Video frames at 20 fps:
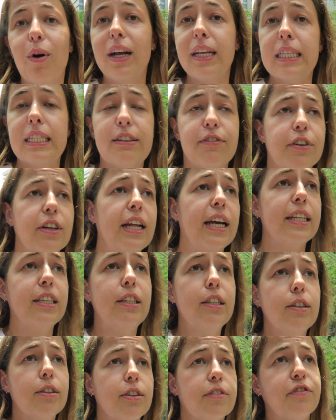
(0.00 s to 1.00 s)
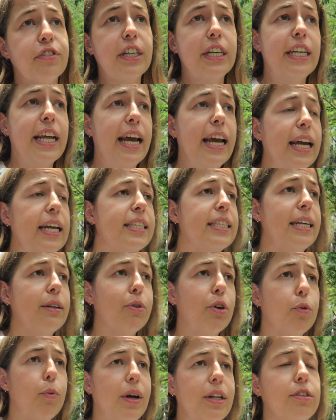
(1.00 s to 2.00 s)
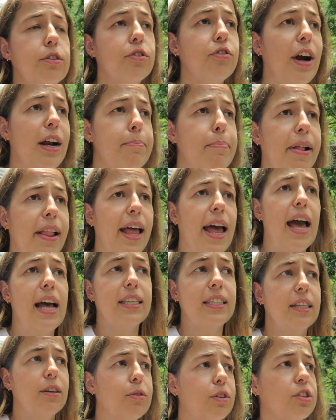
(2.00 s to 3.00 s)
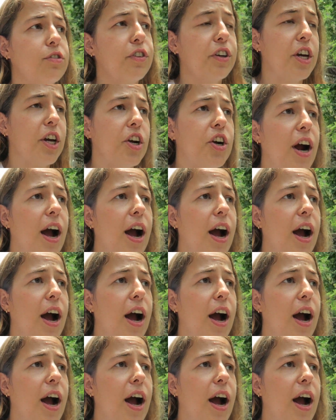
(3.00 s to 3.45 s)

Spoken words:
once for like 2 or 3 days and you went to Grand Palace and it was freaking